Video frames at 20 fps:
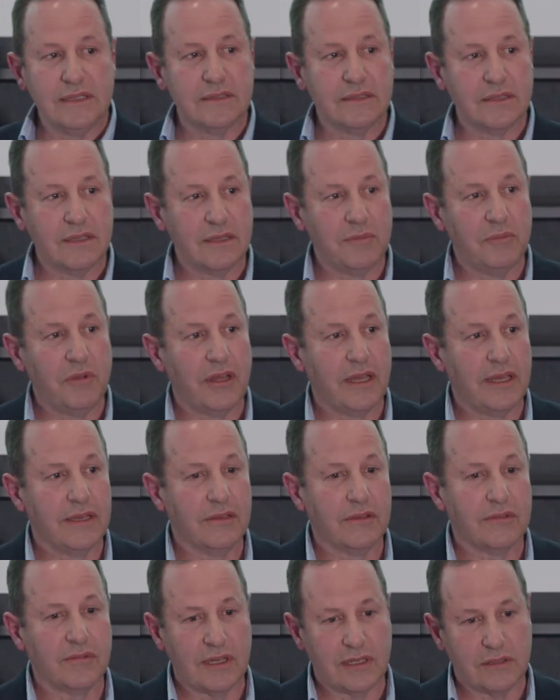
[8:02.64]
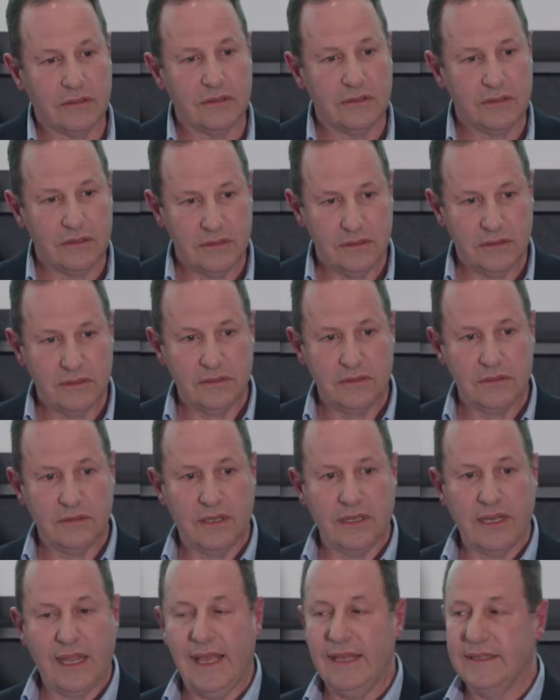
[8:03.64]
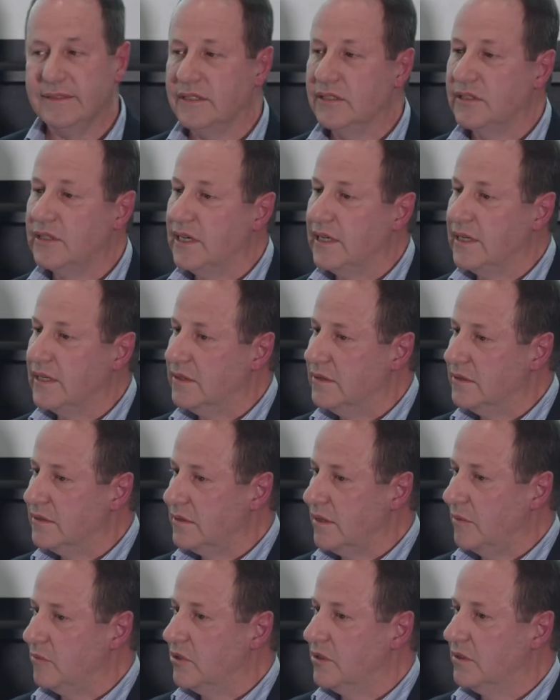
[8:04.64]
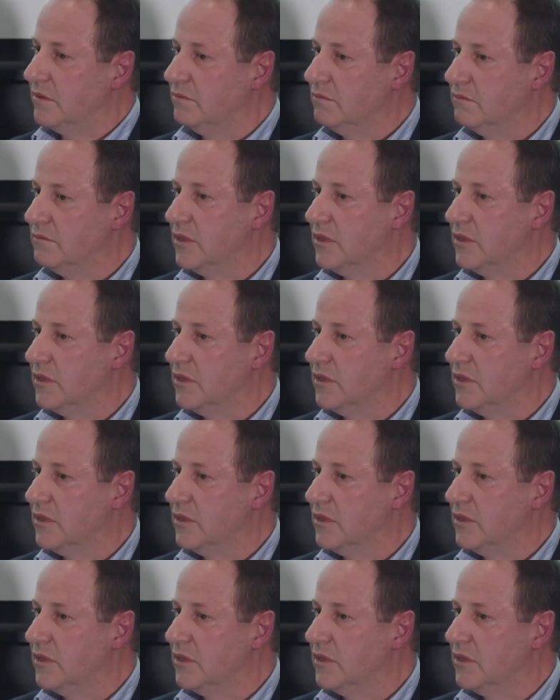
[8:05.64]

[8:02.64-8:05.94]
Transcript: into the My Health Record, right, as a shared health summary.